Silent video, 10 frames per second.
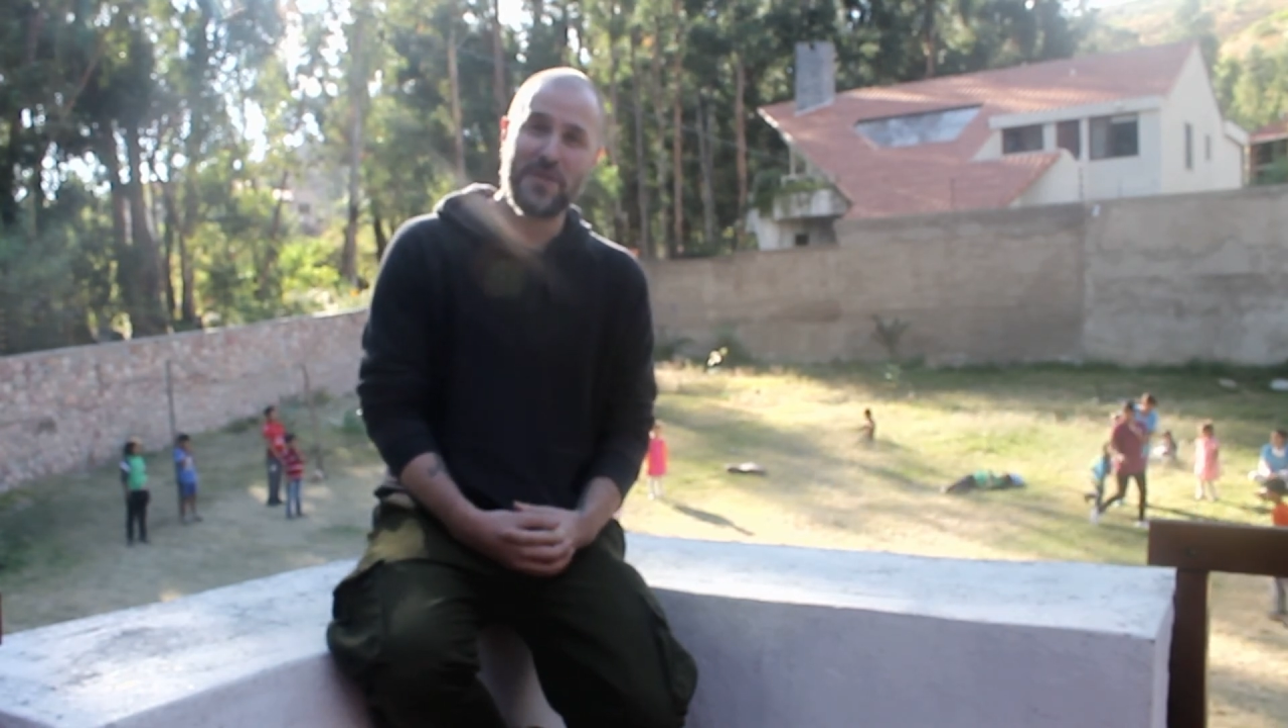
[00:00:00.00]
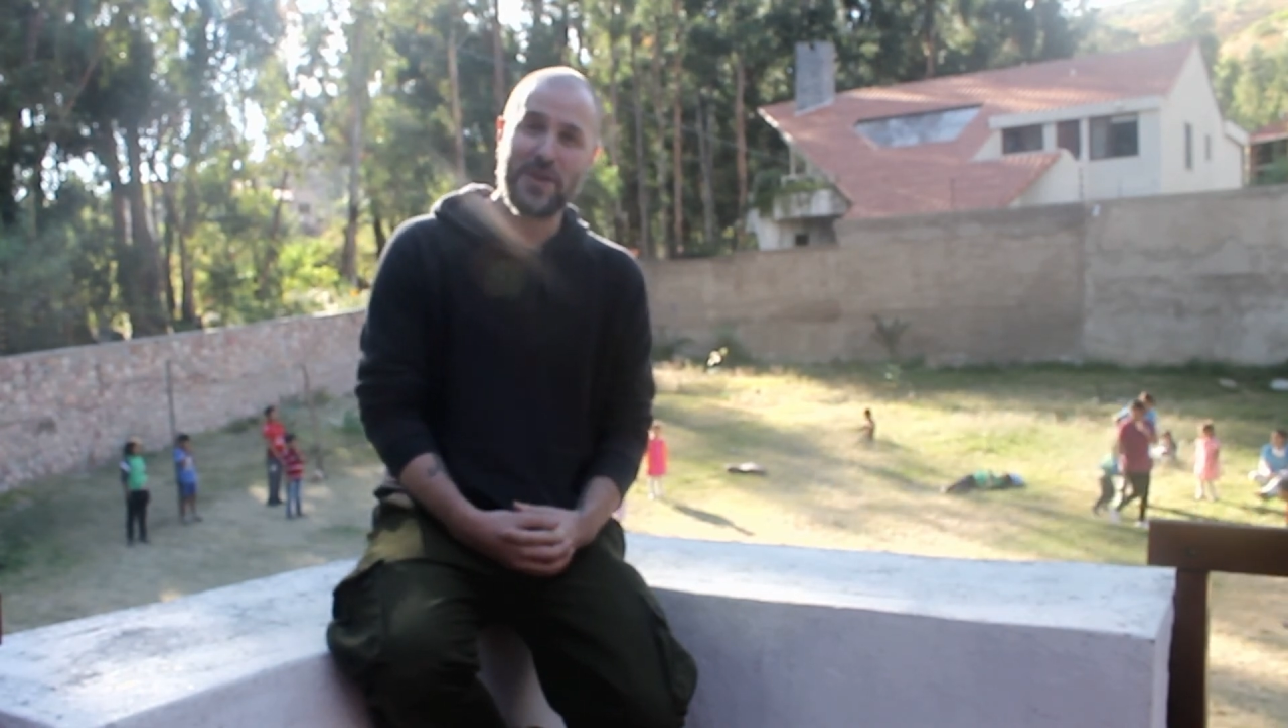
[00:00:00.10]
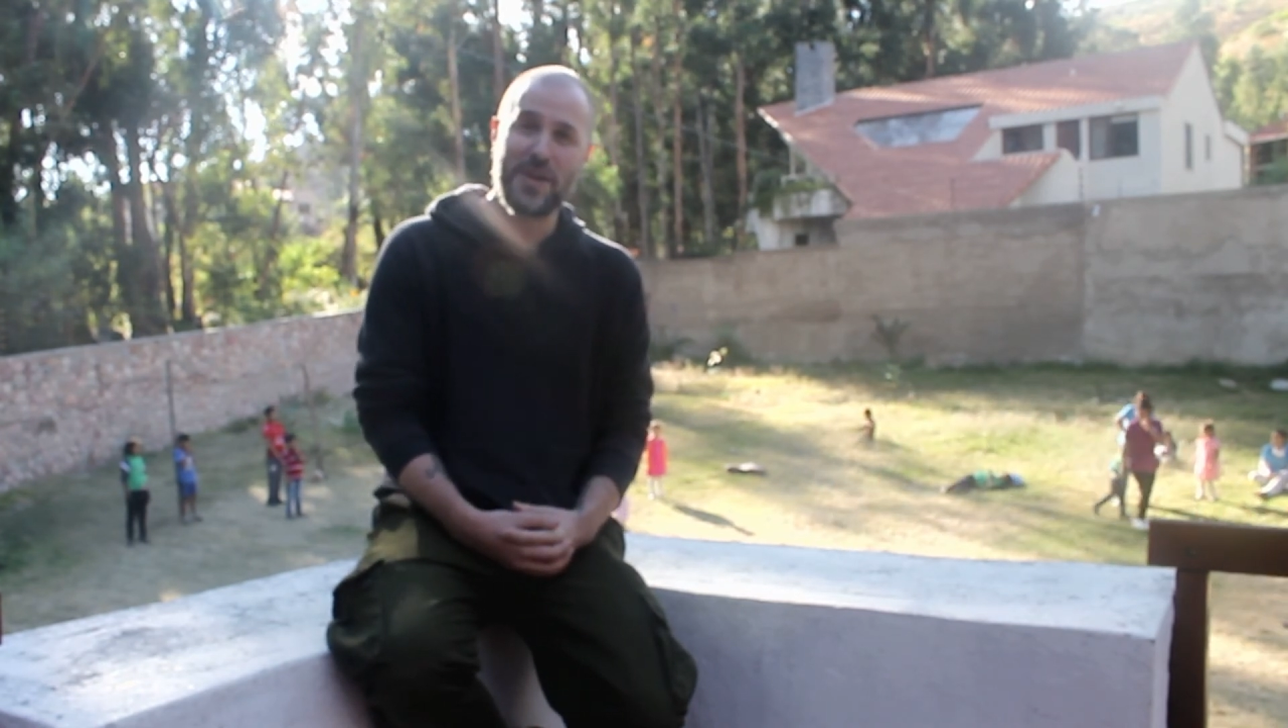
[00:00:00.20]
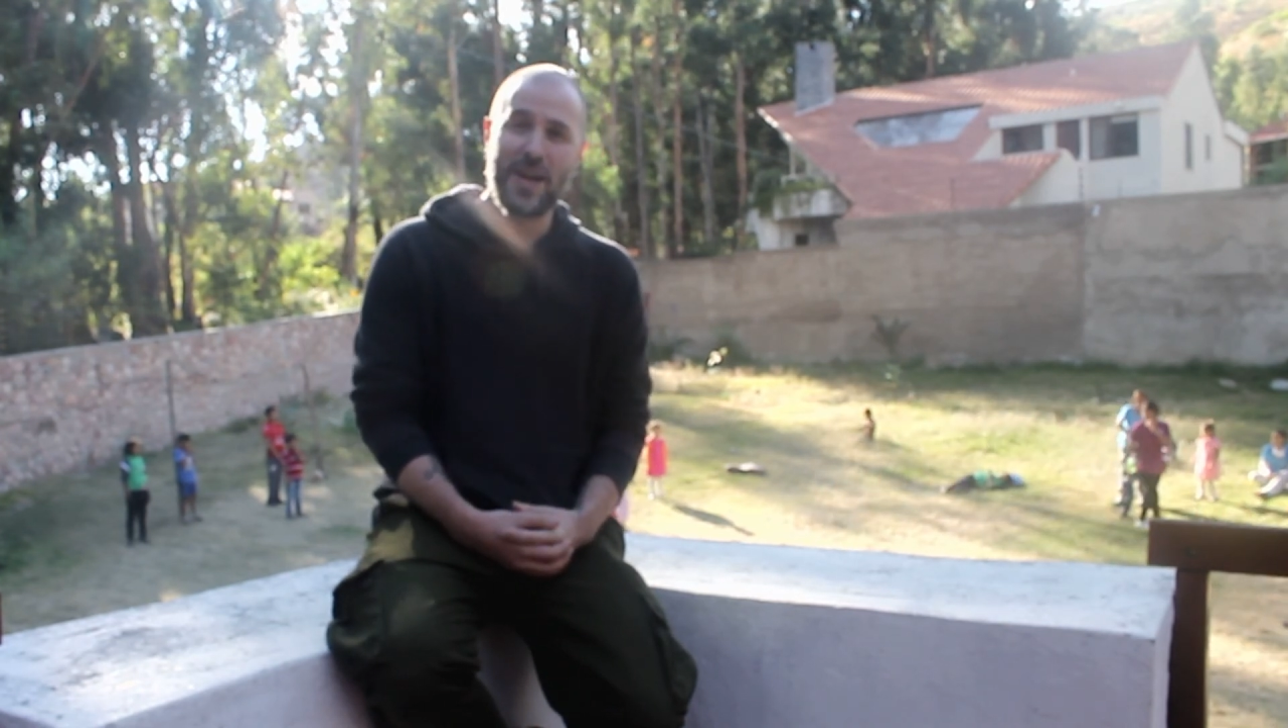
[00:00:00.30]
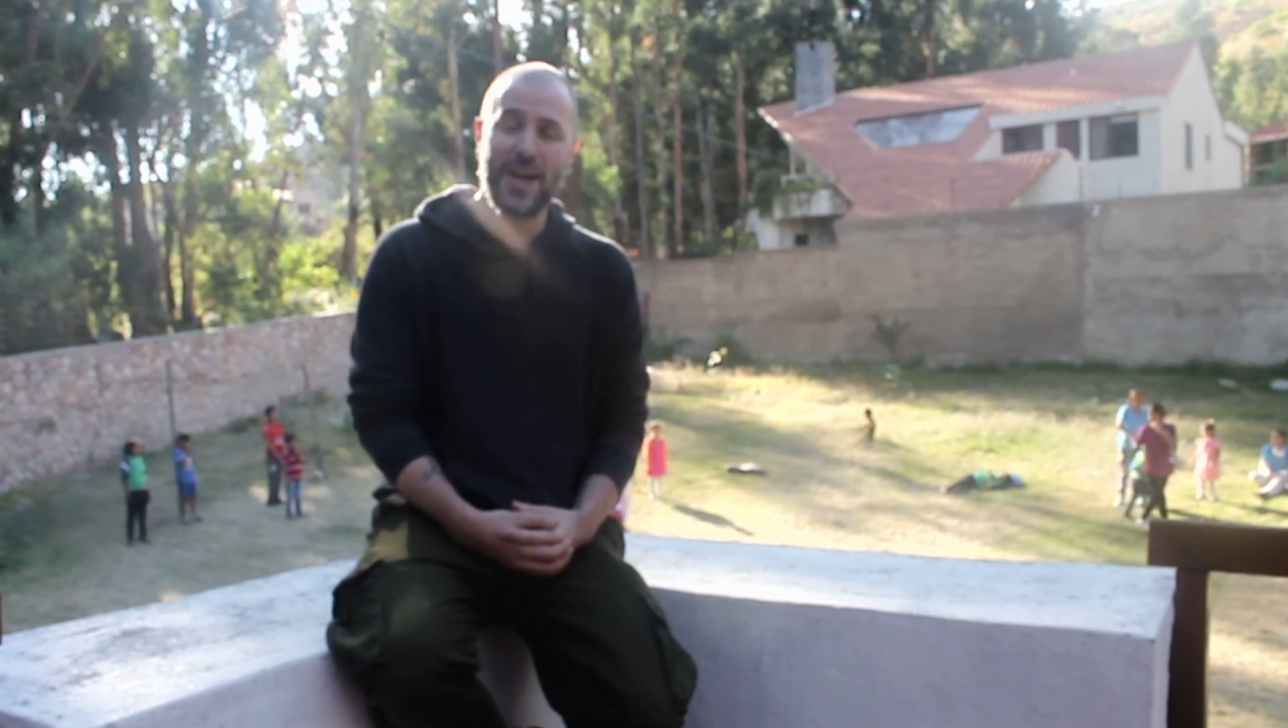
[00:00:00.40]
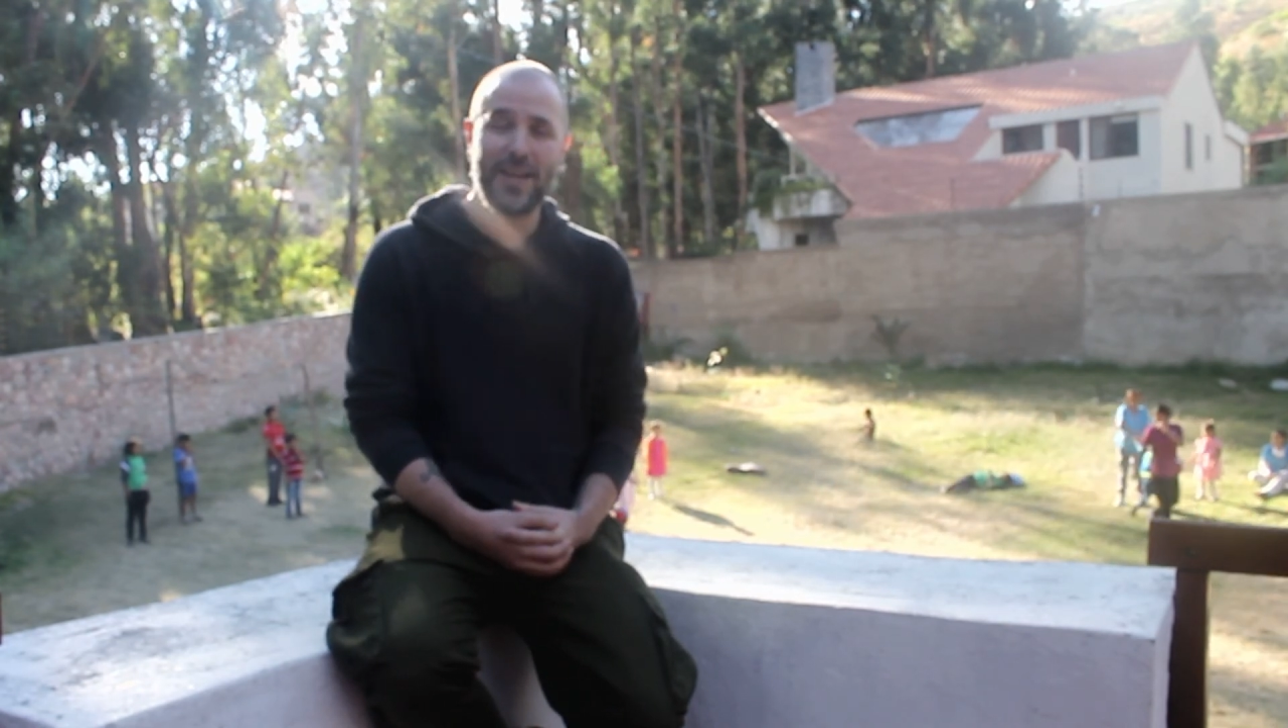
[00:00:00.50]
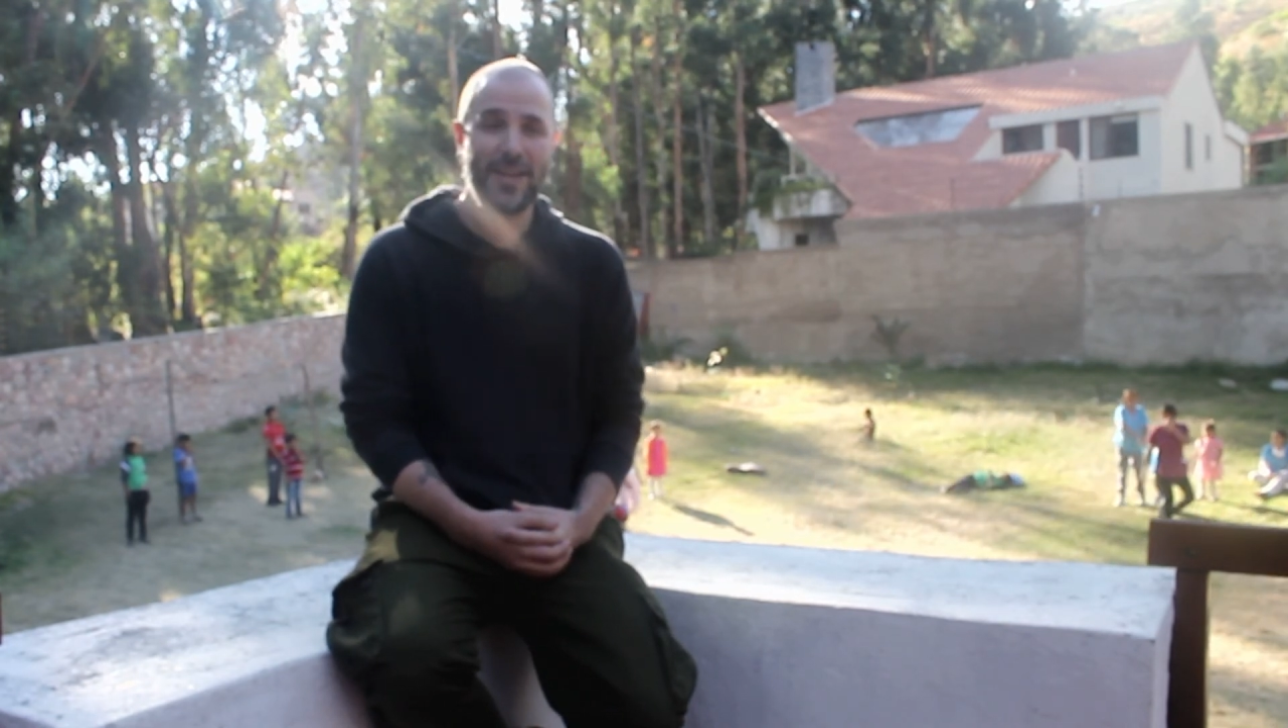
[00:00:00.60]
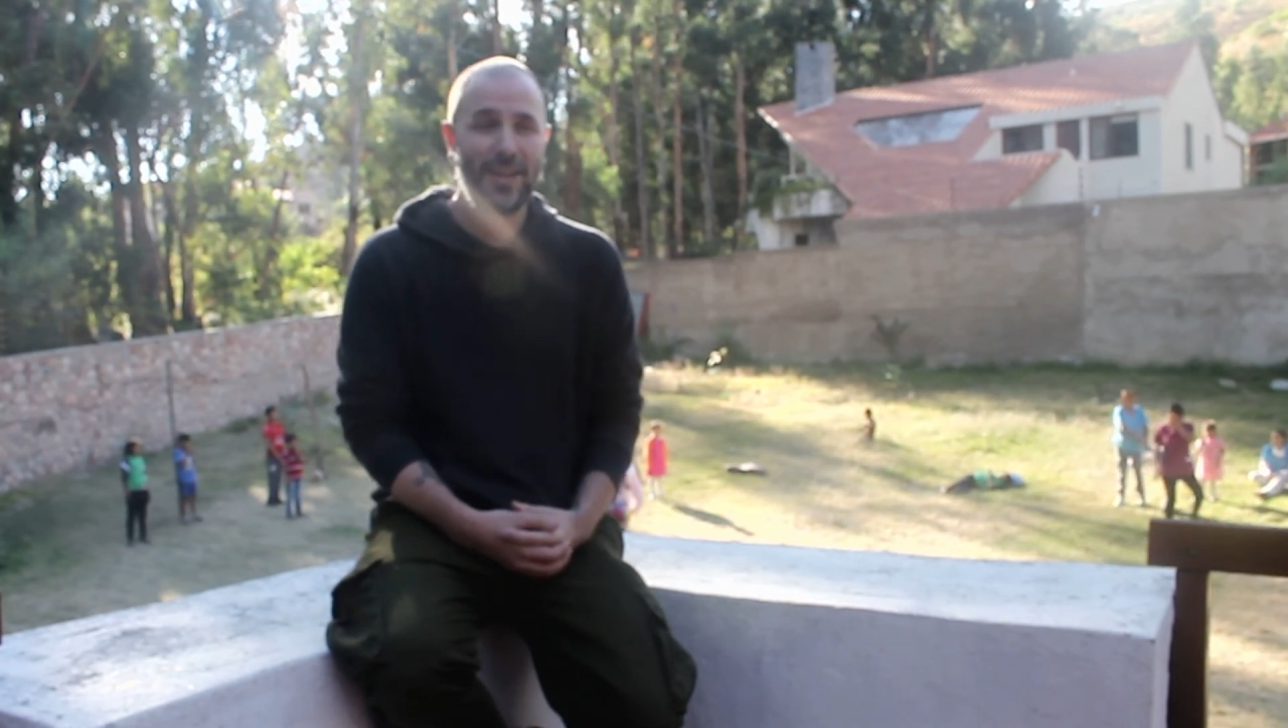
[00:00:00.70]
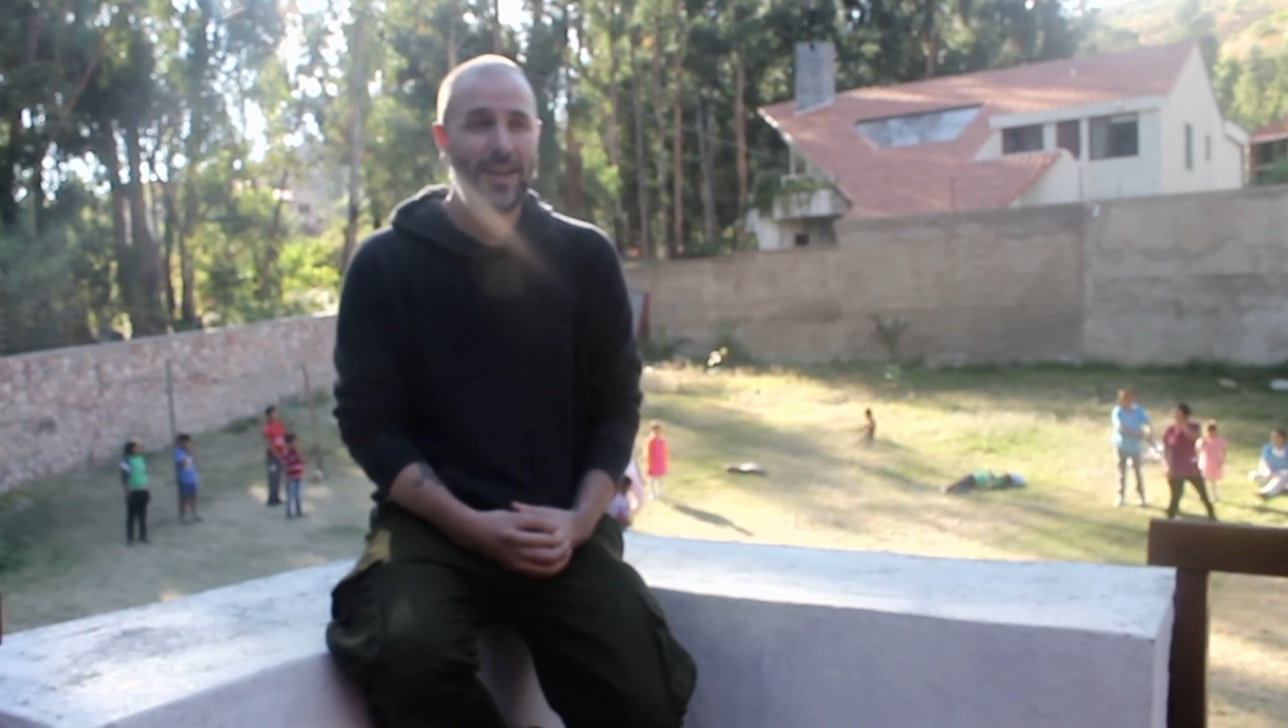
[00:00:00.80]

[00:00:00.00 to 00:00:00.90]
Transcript: it or not.